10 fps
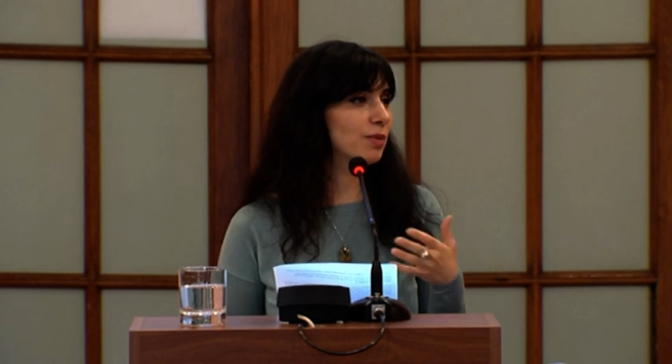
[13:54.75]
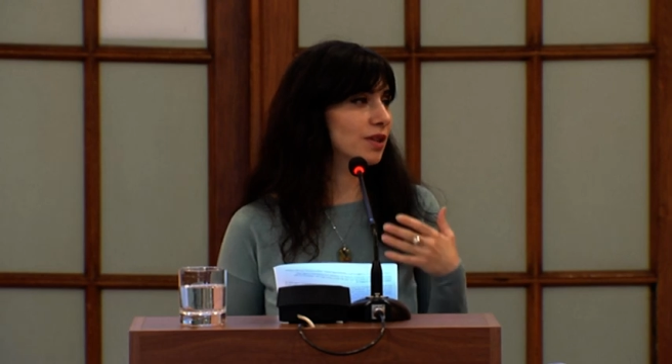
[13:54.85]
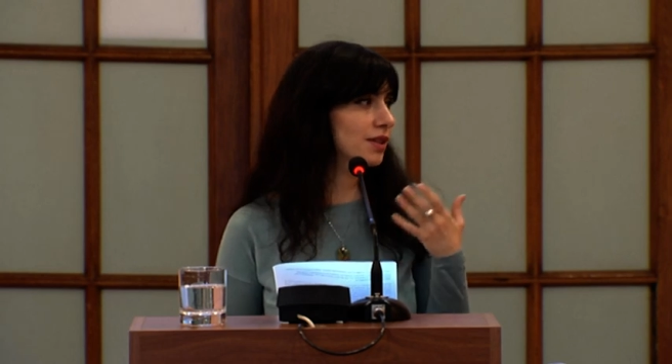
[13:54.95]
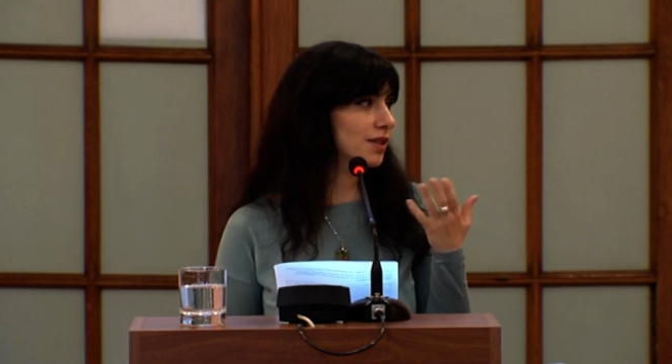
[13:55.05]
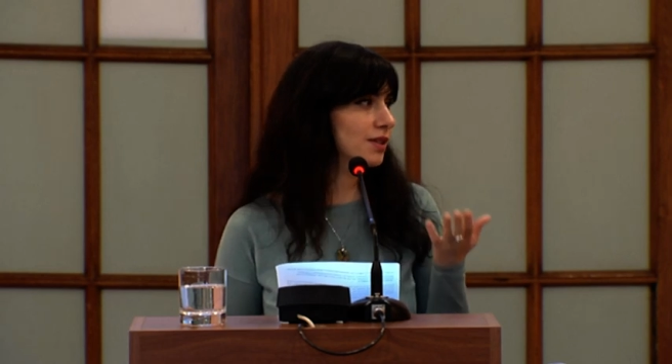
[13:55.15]

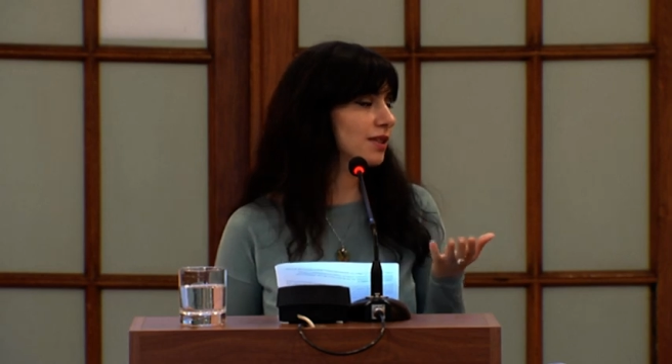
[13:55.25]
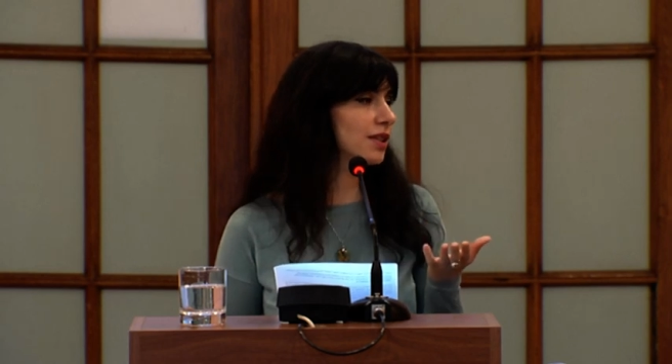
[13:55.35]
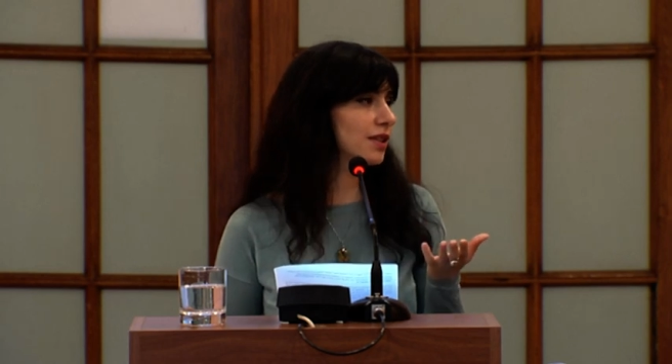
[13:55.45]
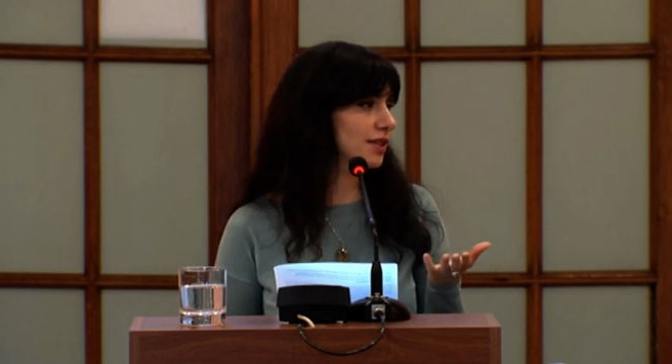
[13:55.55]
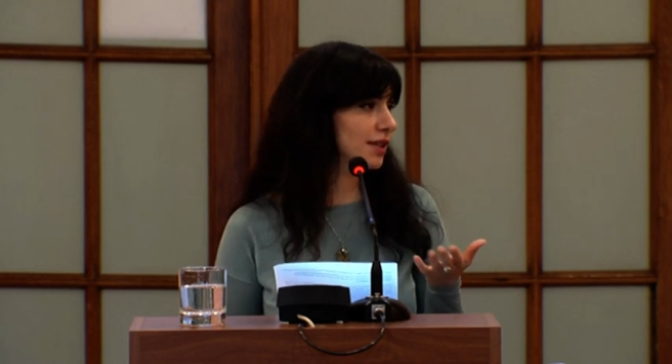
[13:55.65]
but it is
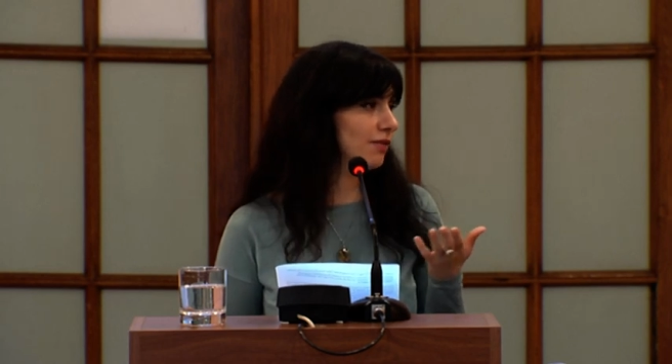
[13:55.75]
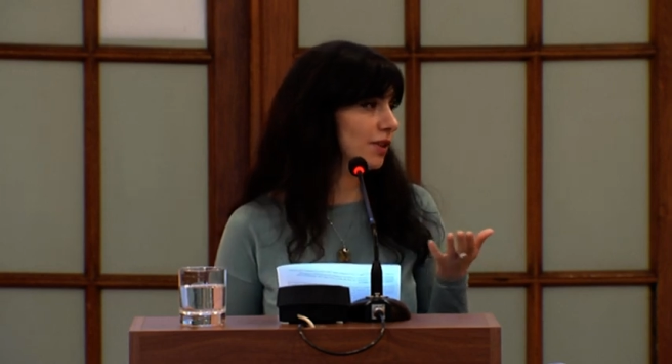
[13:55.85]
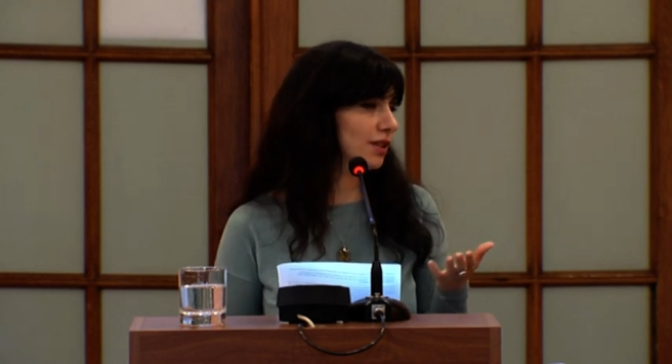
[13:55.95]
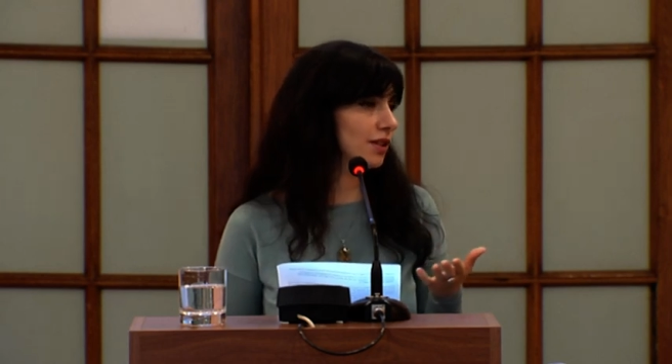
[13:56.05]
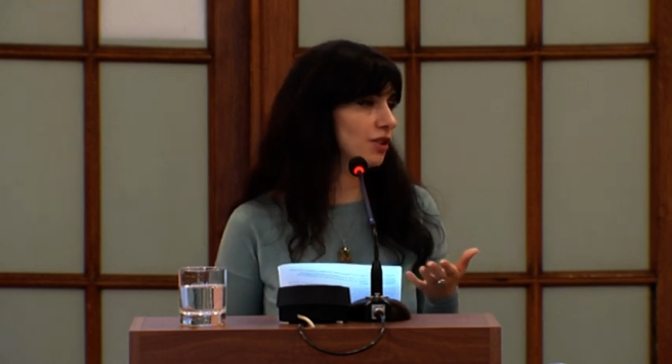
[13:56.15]
still a
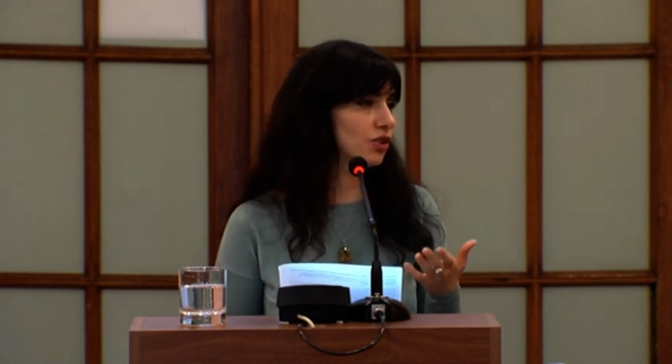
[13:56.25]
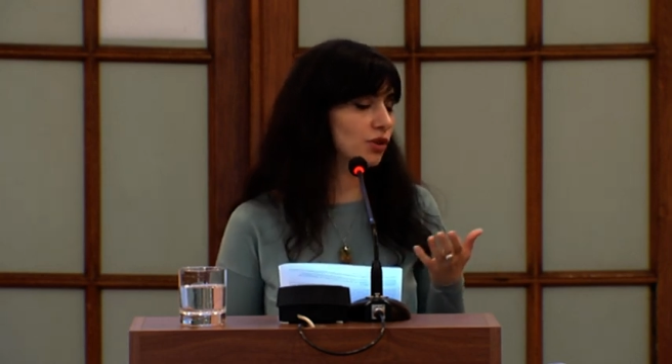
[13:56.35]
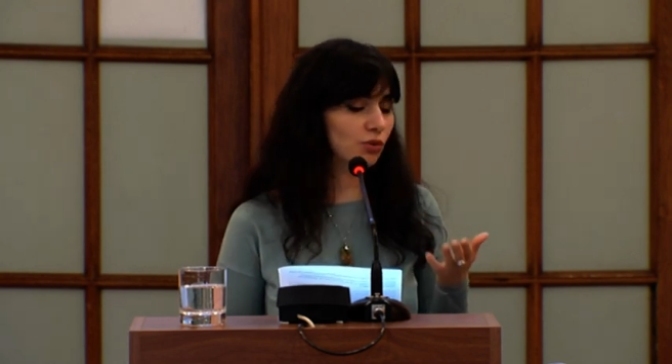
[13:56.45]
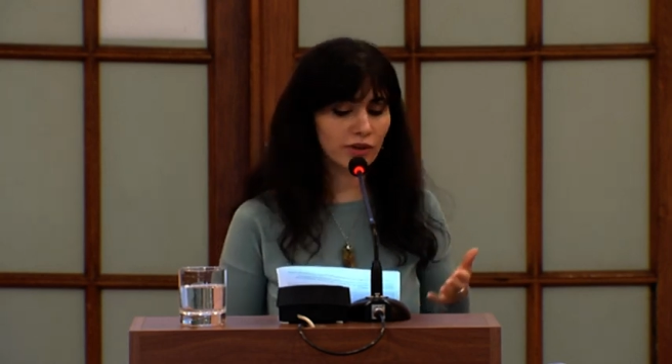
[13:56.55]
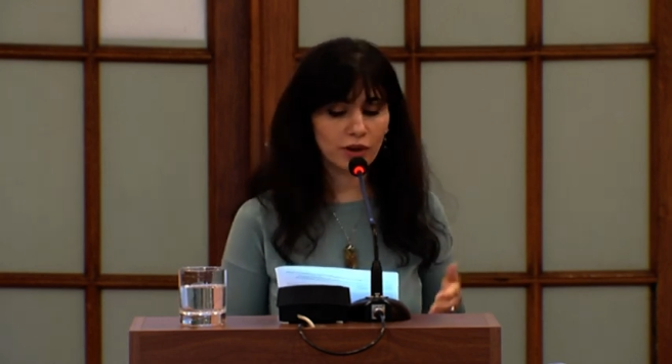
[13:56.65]
significant
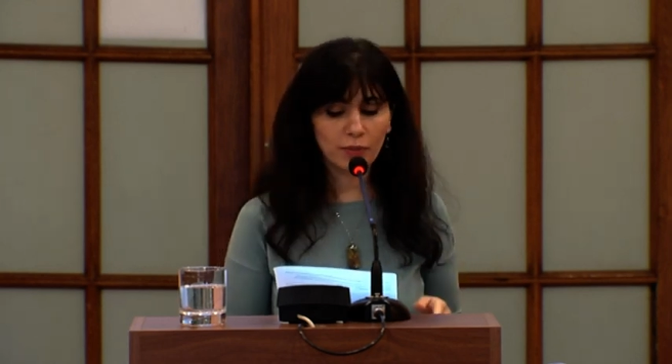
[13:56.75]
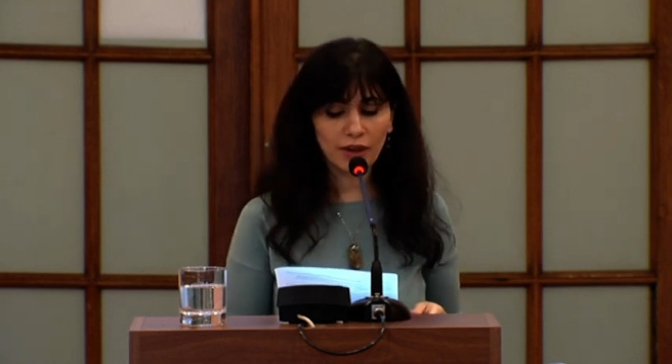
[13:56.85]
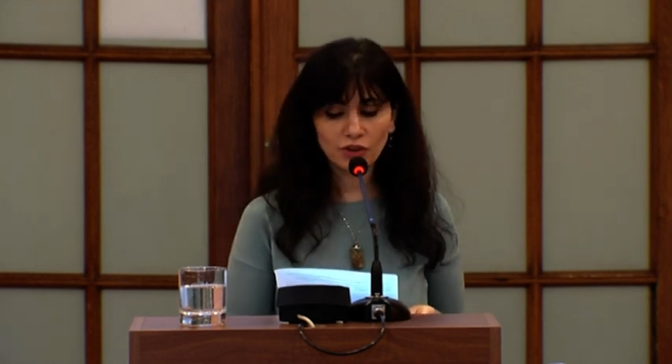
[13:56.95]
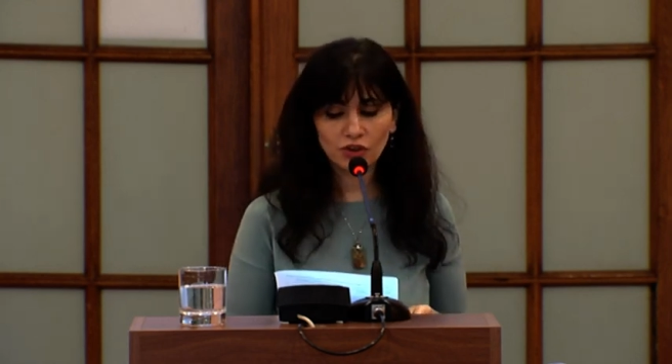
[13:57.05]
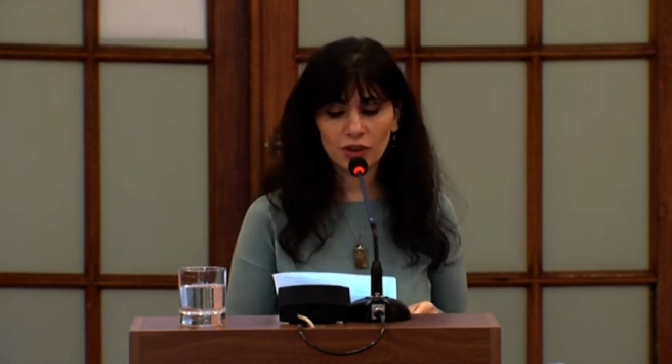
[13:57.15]
addition to their
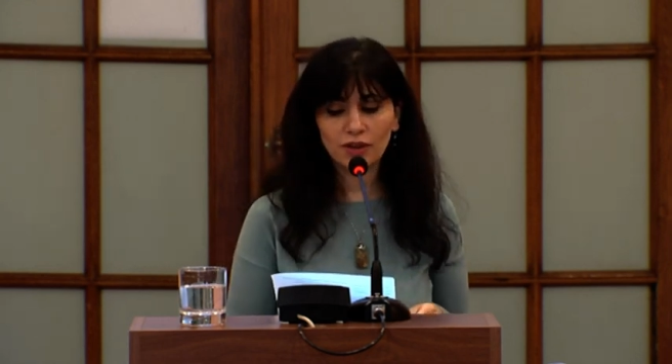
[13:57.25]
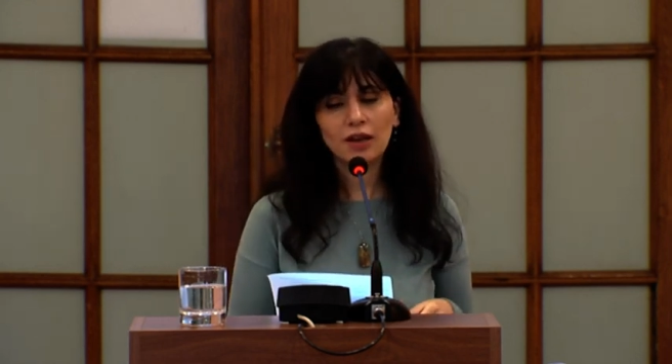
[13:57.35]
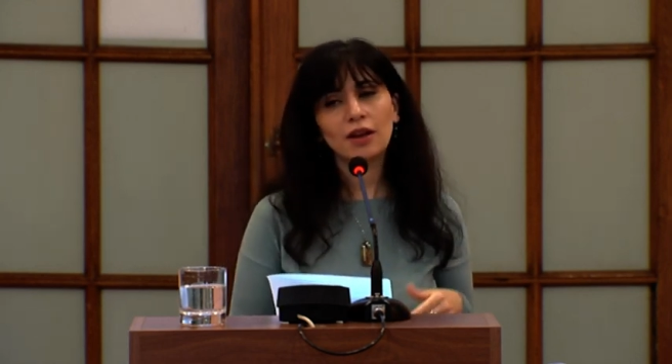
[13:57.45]
pension.